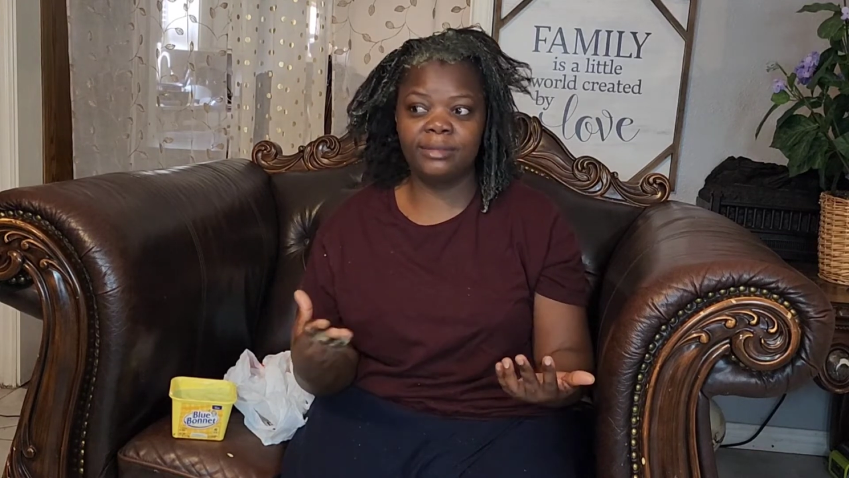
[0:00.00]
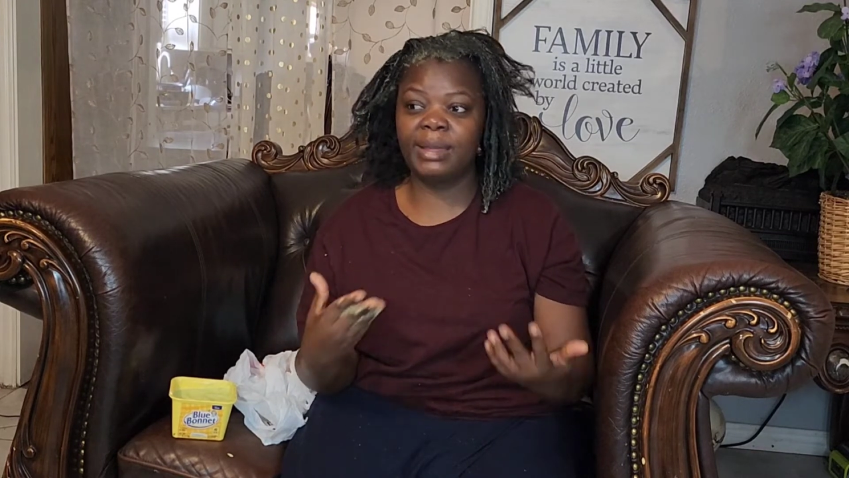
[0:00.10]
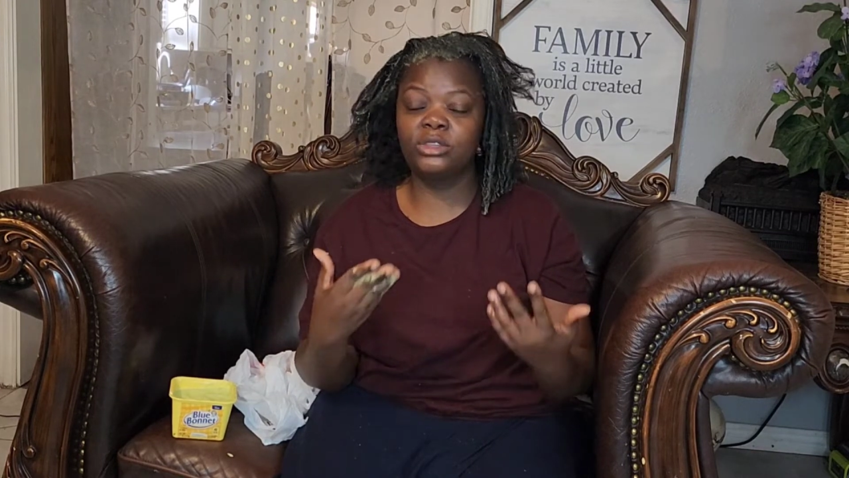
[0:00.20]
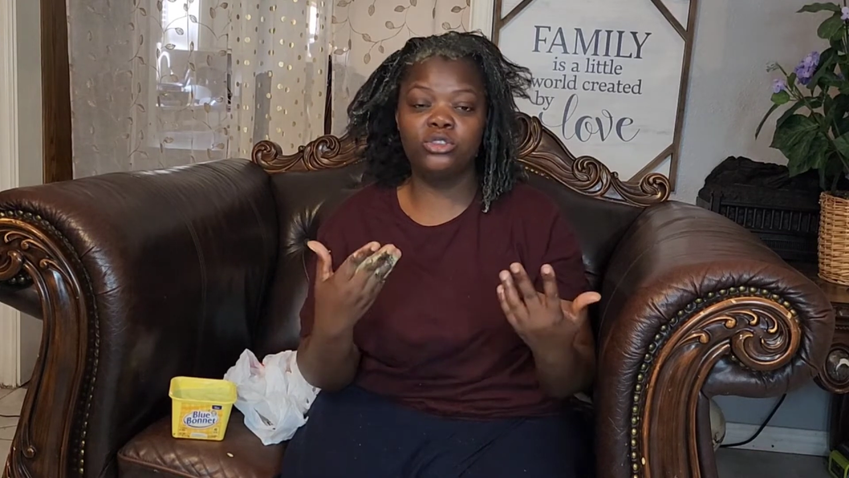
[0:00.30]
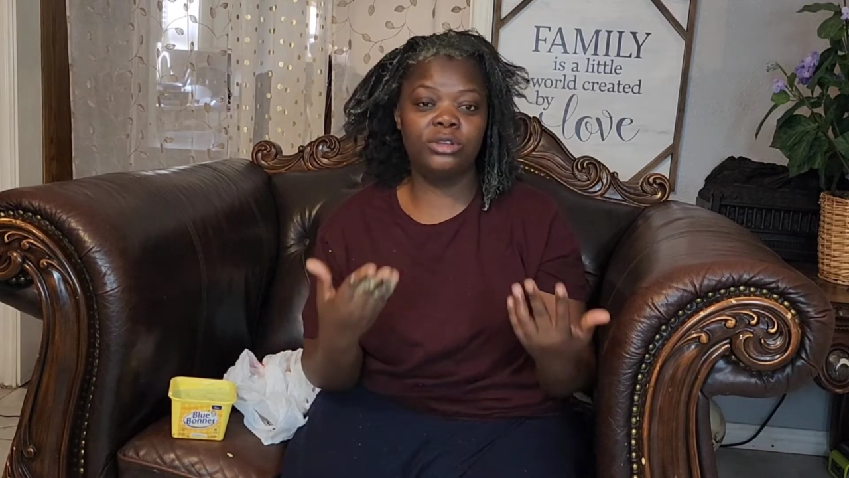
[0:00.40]

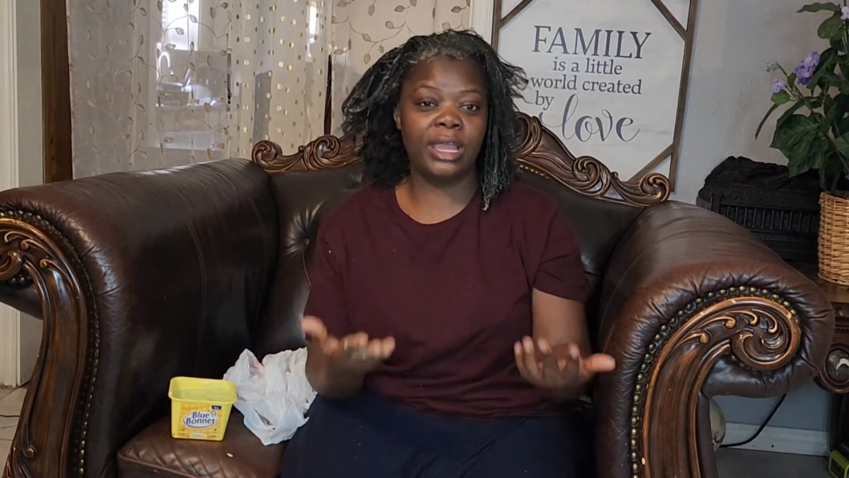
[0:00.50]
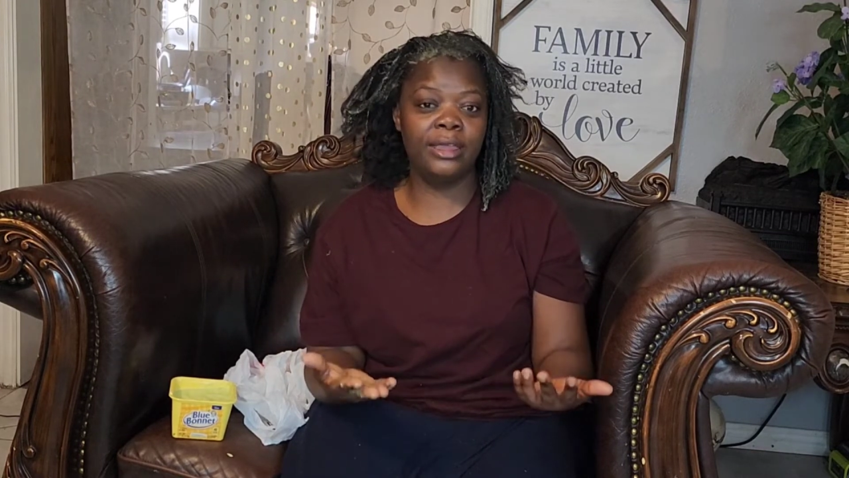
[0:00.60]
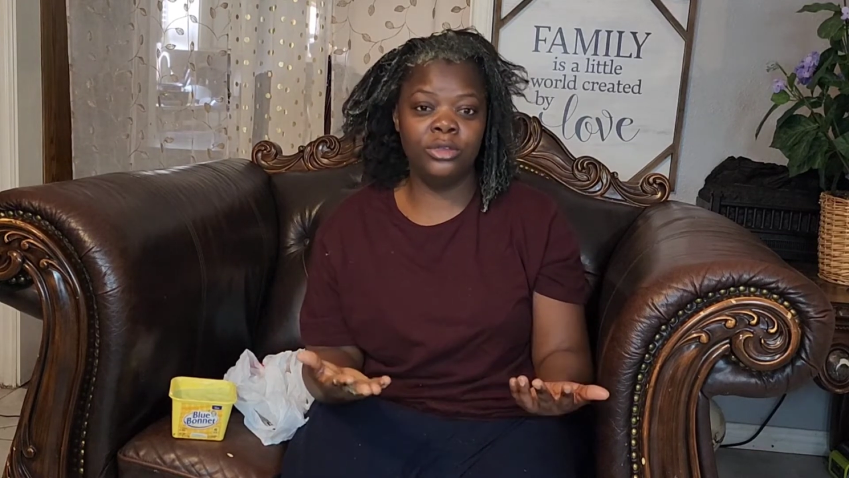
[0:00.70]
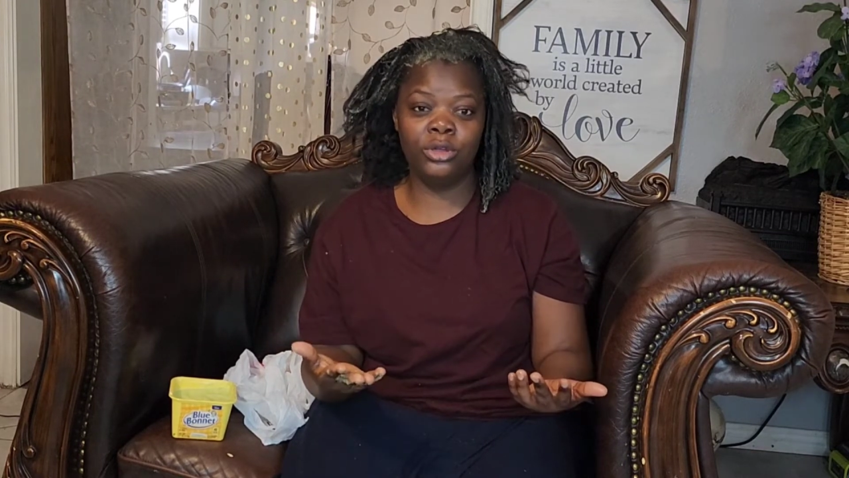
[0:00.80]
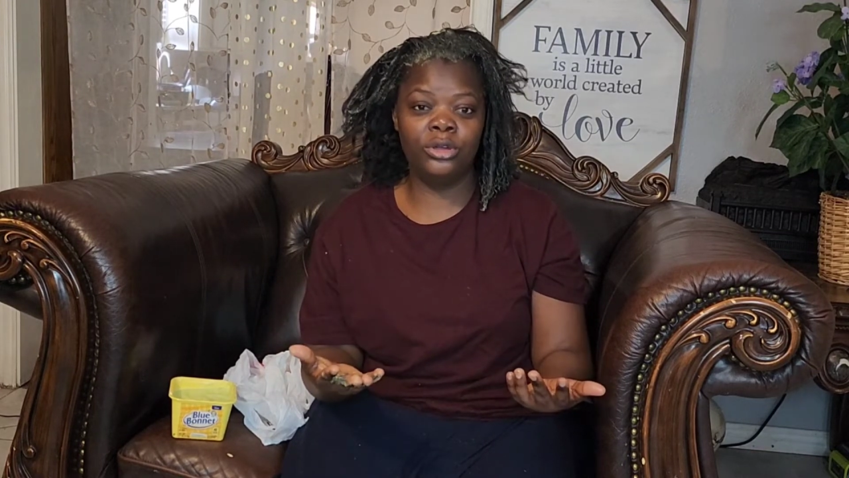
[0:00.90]
but you like
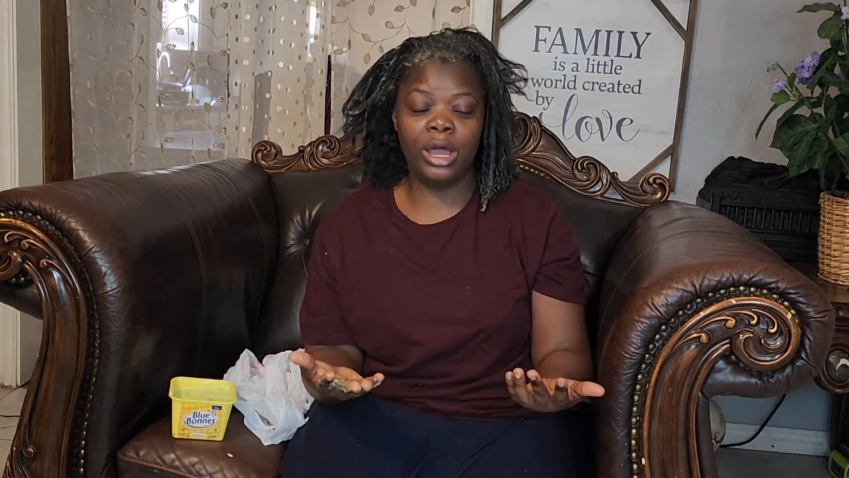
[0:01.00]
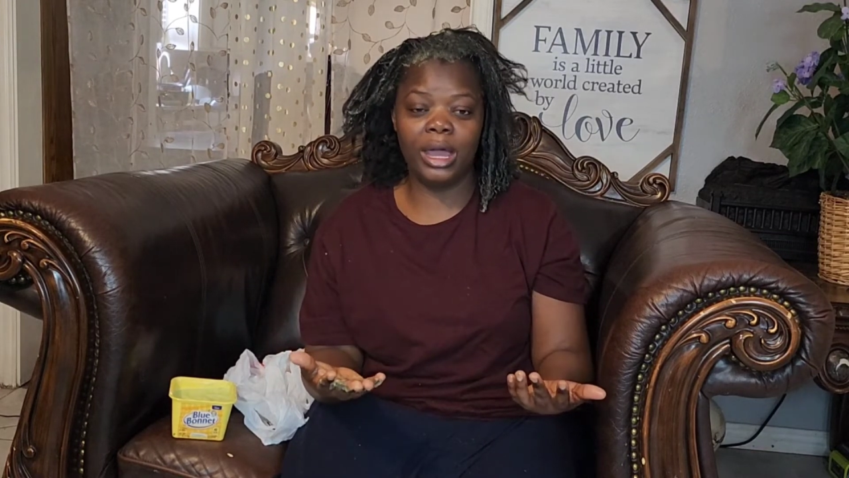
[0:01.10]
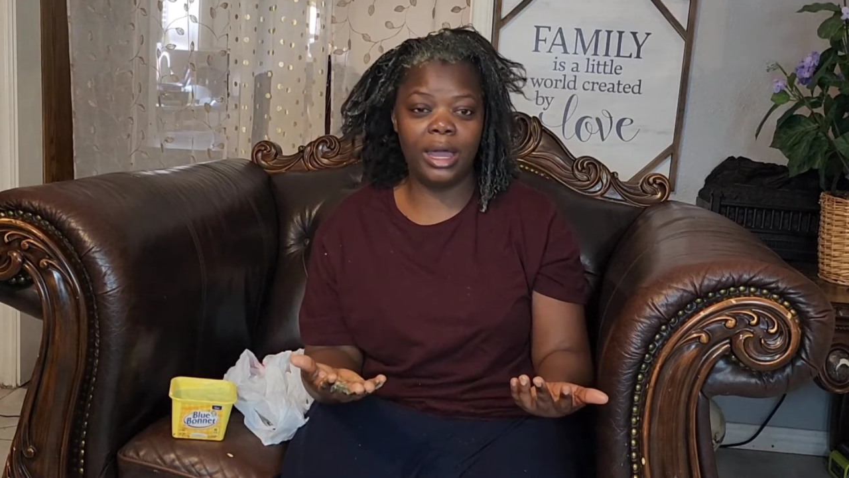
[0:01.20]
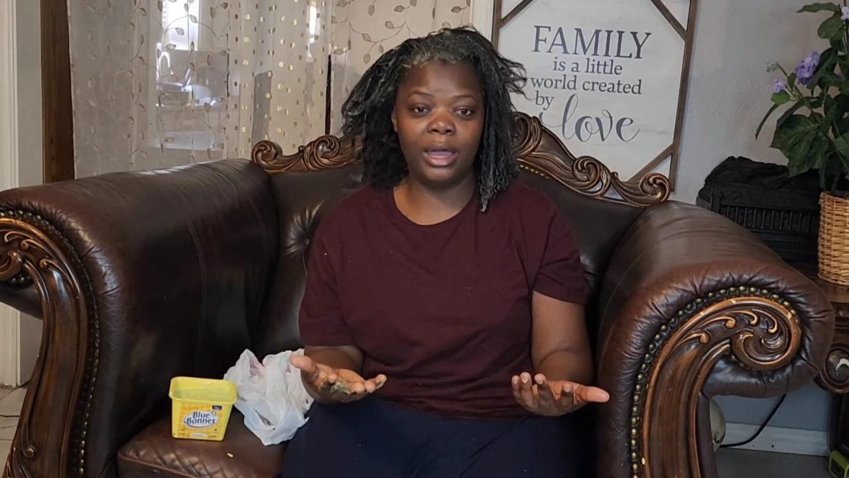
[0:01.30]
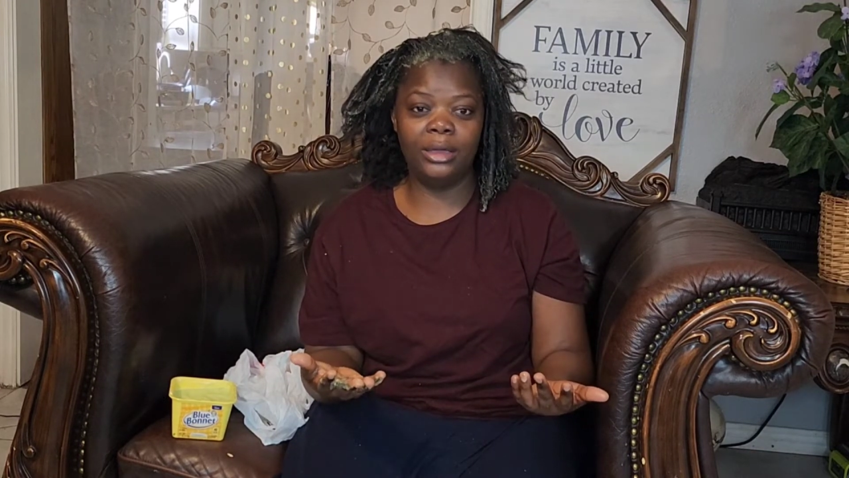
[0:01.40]

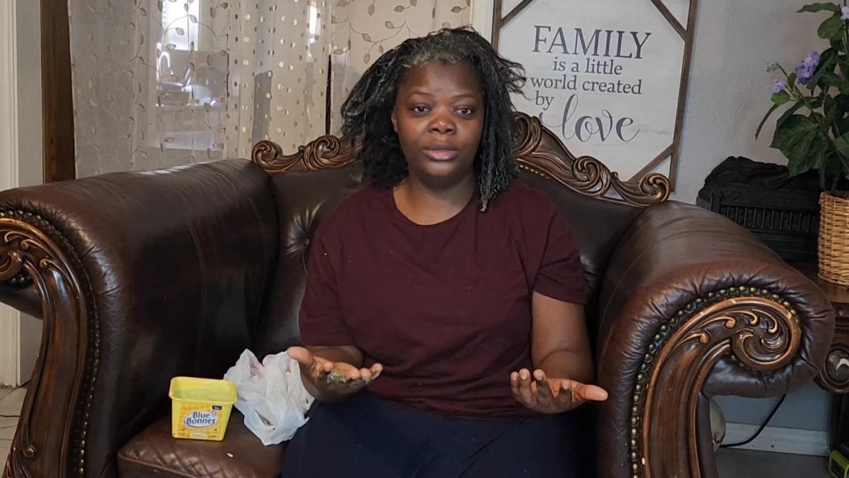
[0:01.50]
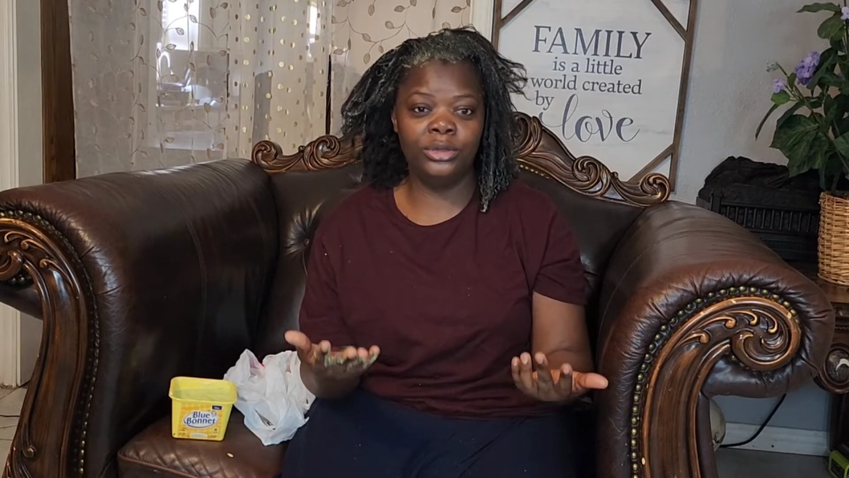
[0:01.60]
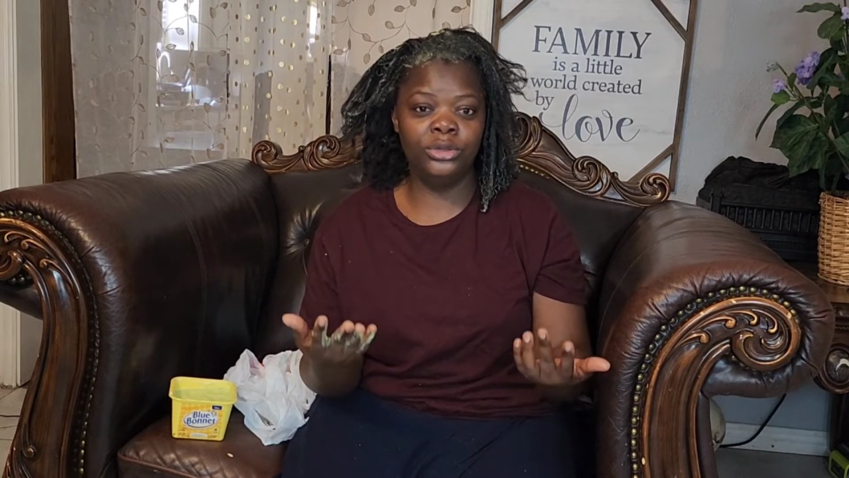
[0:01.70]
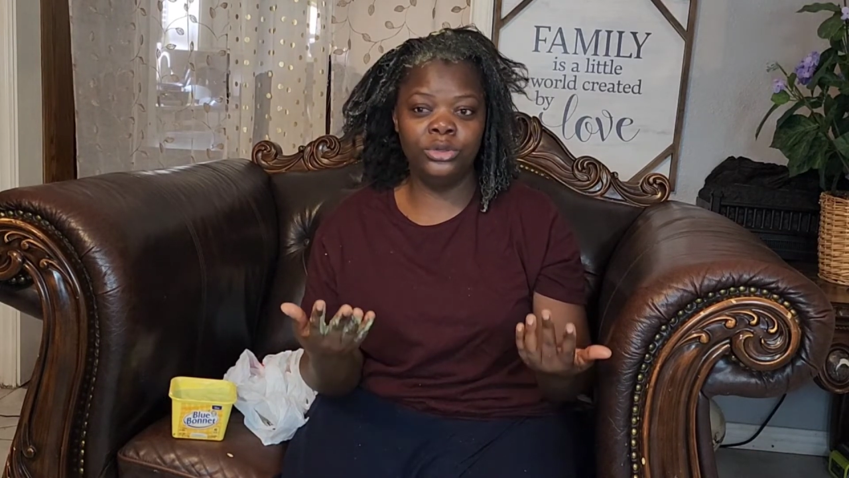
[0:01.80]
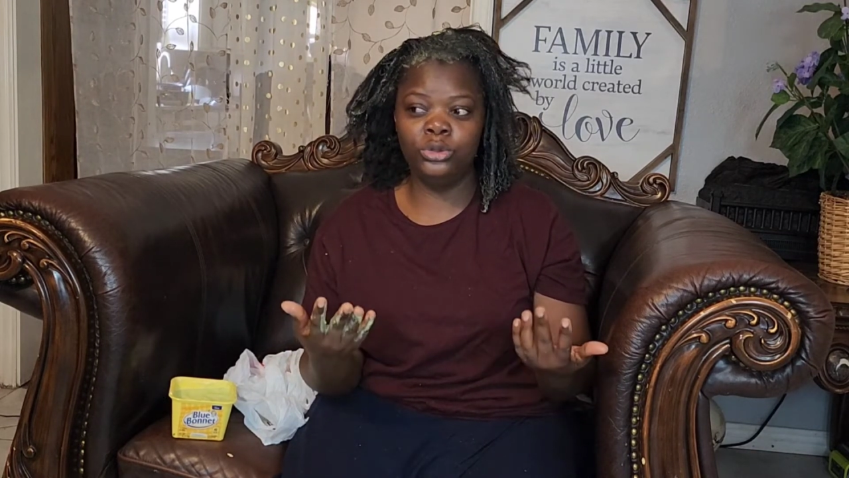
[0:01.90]

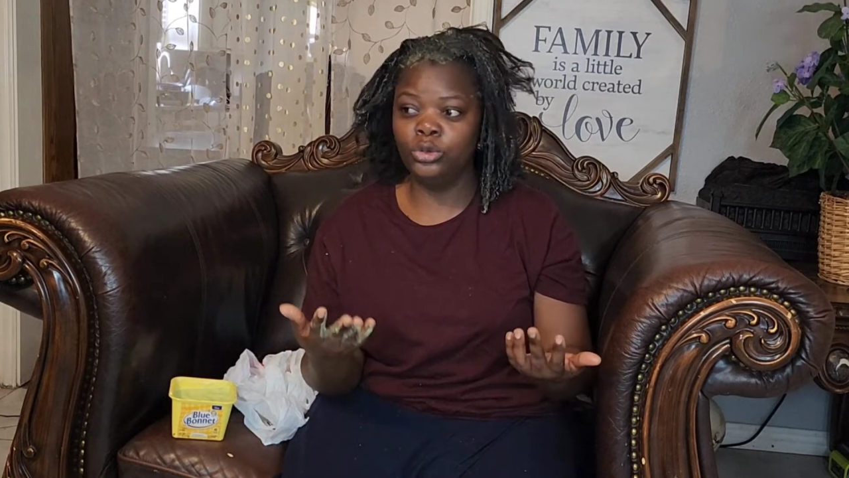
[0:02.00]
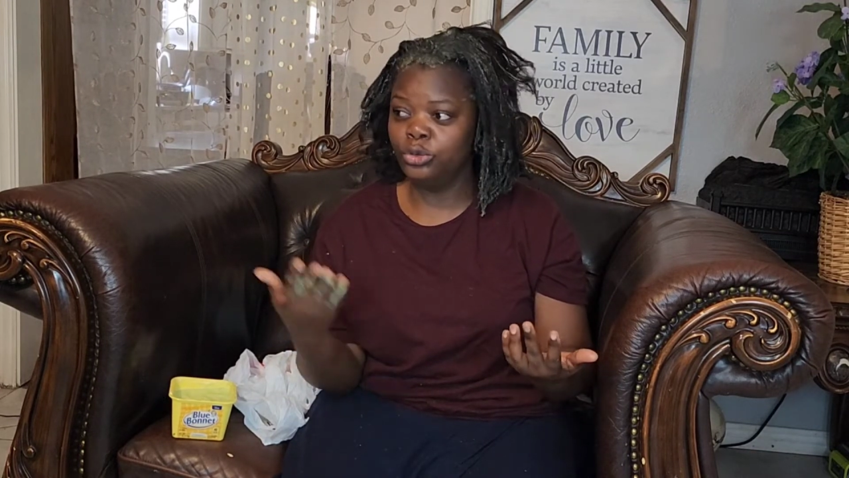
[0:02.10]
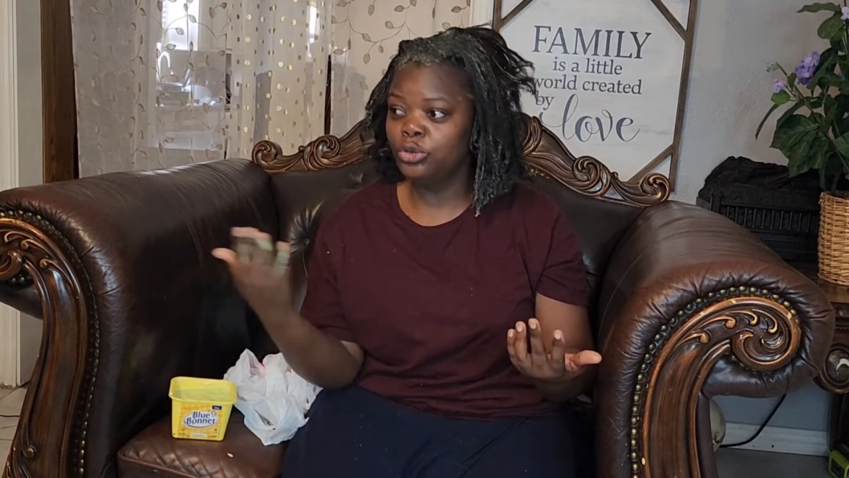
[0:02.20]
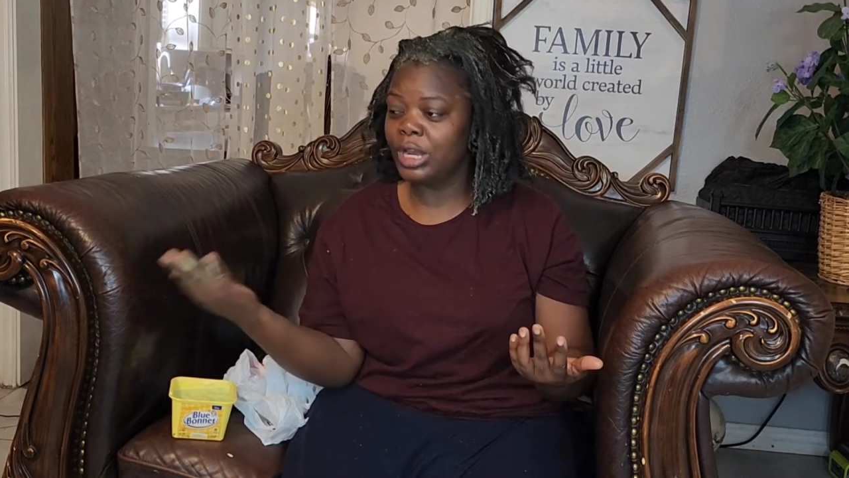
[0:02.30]
you